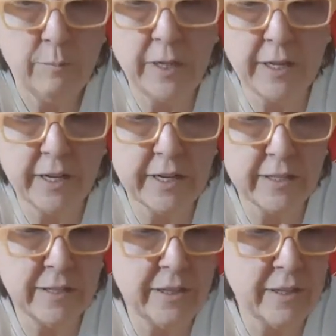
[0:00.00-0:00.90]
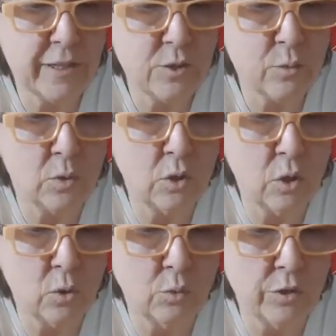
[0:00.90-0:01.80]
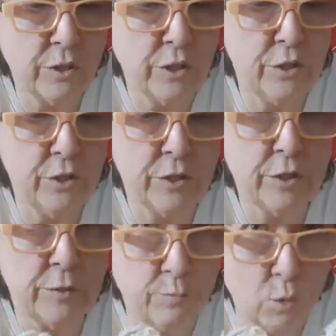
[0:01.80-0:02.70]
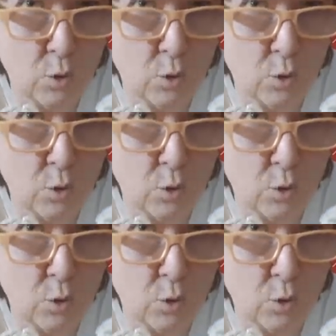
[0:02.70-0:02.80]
because this will go really good